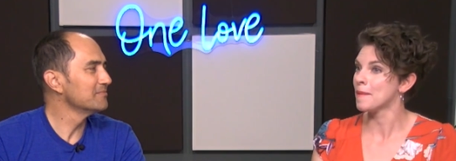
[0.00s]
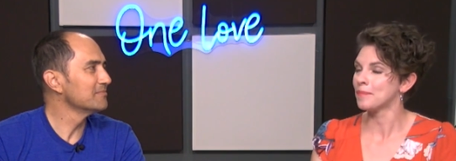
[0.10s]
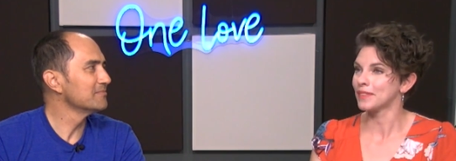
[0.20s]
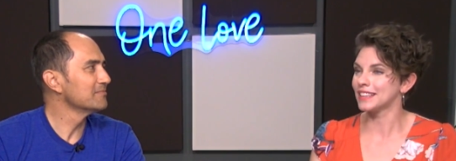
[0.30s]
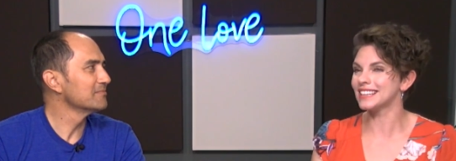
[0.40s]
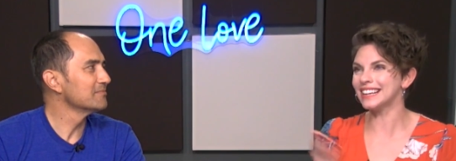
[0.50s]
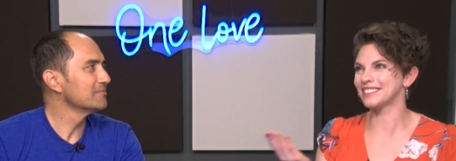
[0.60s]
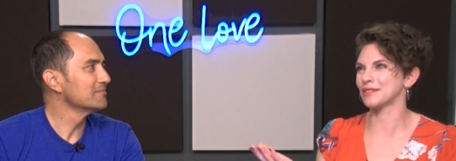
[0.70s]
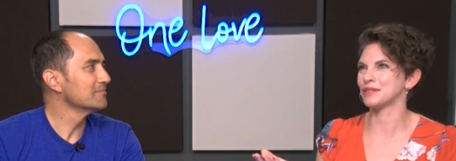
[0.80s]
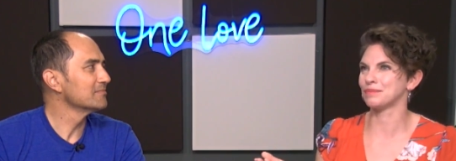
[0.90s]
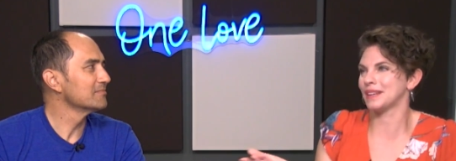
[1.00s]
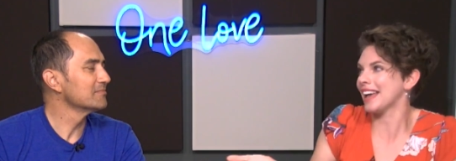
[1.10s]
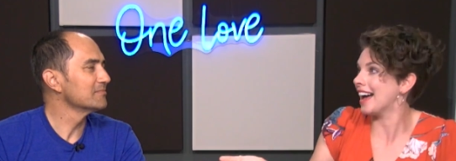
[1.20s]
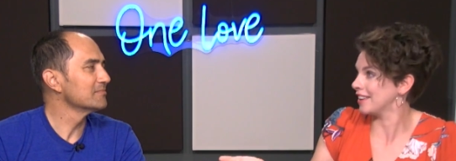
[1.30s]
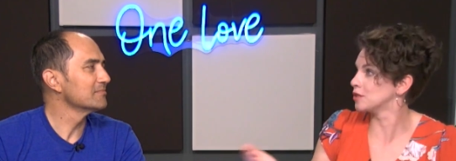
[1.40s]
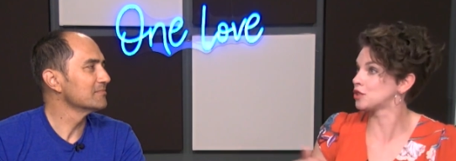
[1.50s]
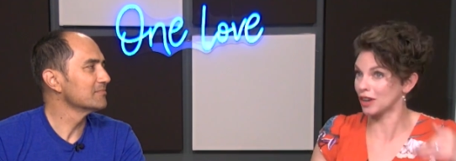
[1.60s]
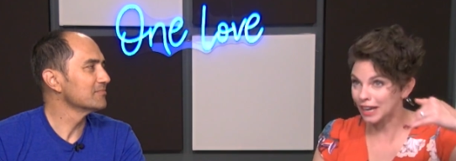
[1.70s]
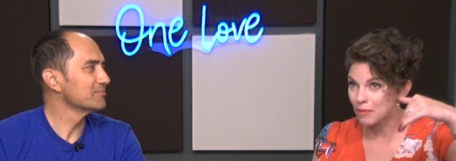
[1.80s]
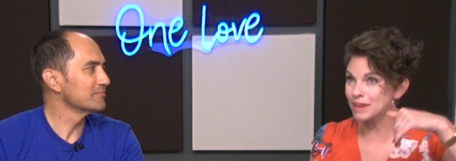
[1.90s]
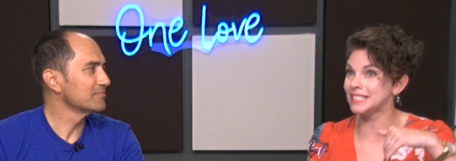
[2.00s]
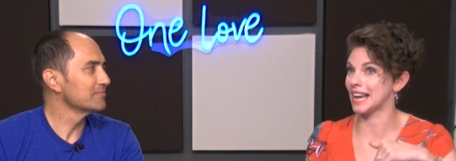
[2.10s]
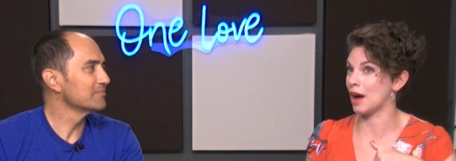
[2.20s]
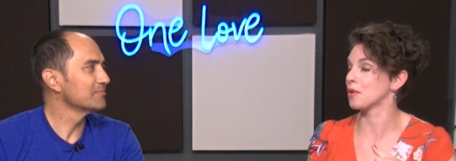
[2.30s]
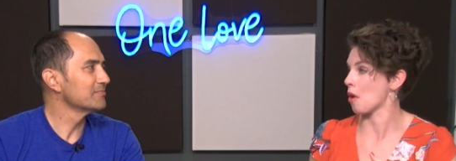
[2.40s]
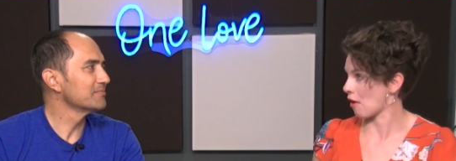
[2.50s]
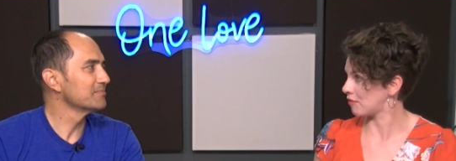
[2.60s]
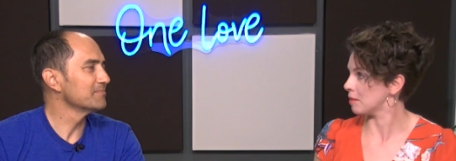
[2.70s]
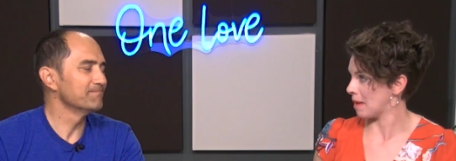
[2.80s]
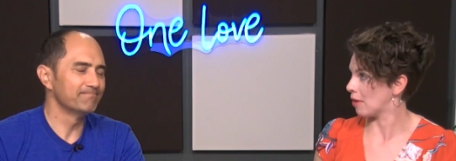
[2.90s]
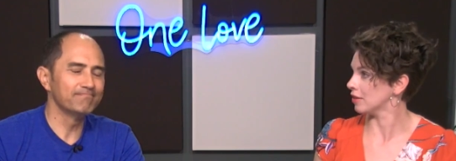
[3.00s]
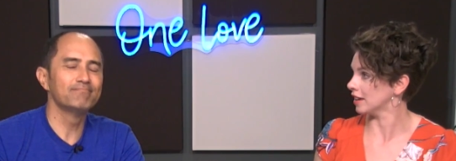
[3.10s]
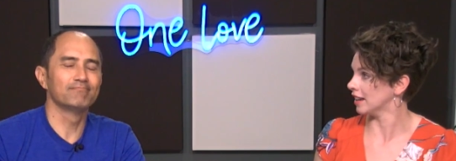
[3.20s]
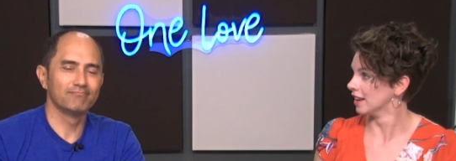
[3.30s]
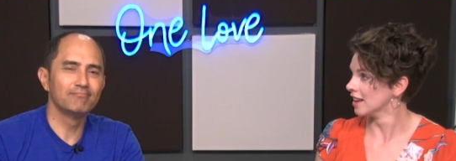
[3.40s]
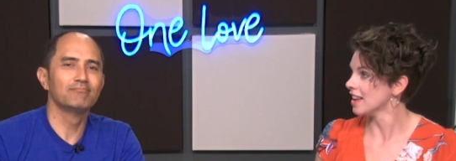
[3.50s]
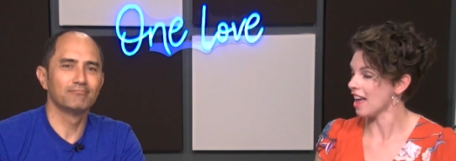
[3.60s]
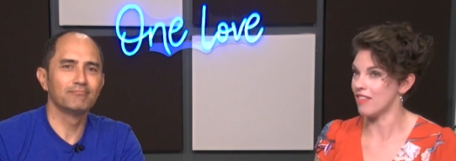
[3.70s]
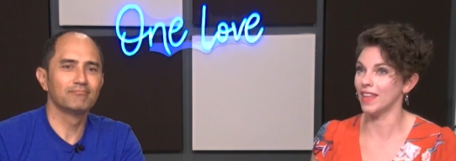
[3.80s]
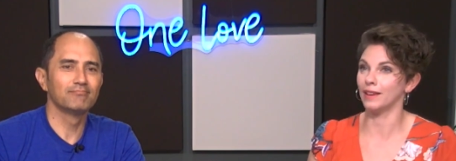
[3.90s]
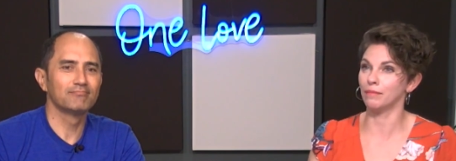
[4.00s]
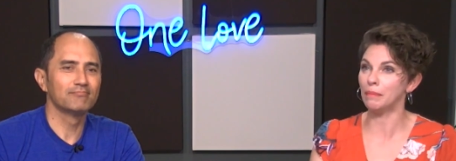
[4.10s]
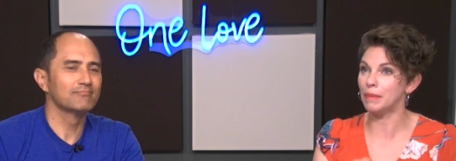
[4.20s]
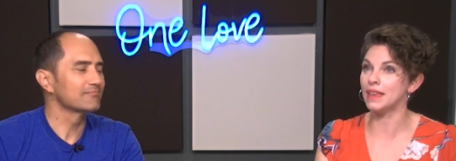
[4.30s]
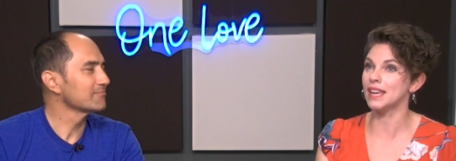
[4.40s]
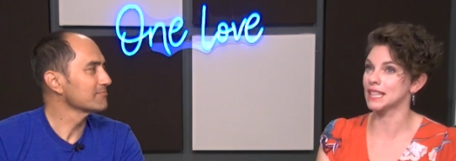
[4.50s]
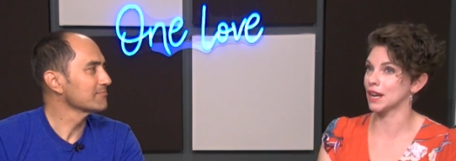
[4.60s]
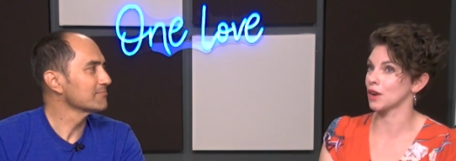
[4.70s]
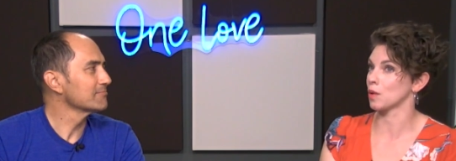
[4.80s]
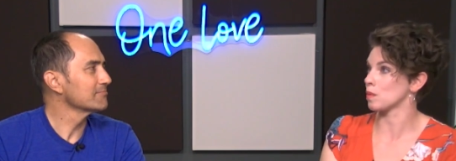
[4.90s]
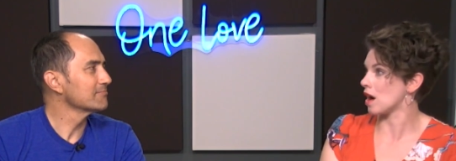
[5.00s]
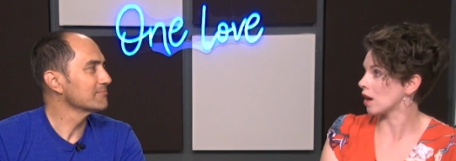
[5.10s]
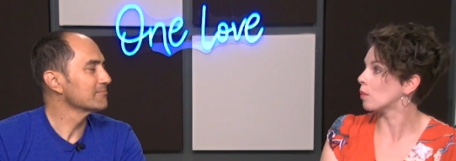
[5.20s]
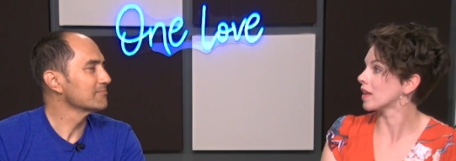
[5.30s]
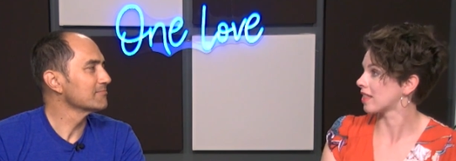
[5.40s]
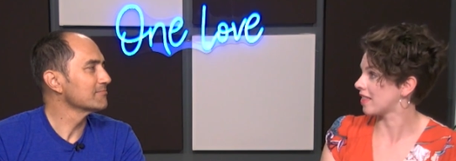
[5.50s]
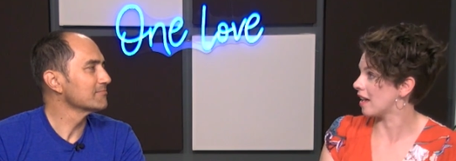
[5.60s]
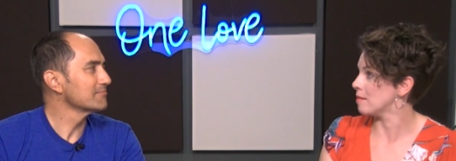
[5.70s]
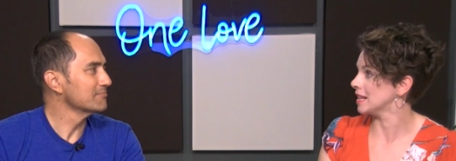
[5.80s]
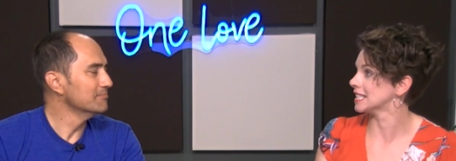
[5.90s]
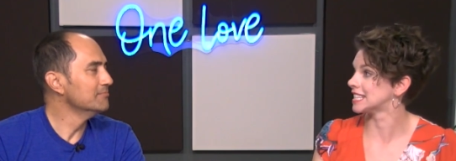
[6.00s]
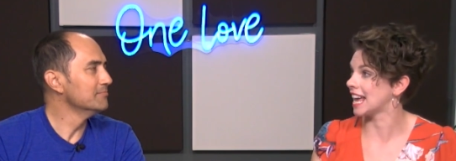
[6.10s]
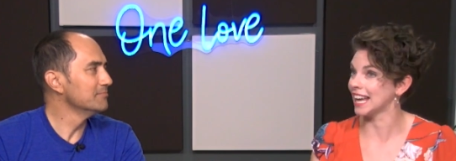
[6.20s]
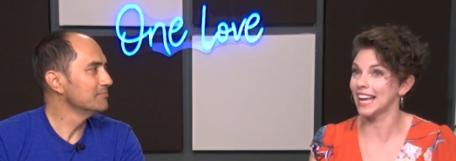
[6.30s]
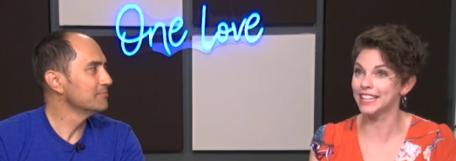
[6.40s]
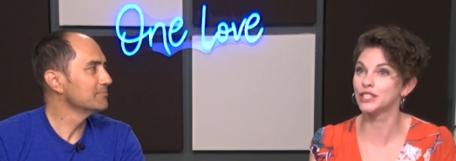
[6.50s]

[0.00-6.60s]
Speaker 1: It's not even so much, but yeah, you start coming down off the mm-hmm. mountain and then being there to walk with them and mm-hmm. say it's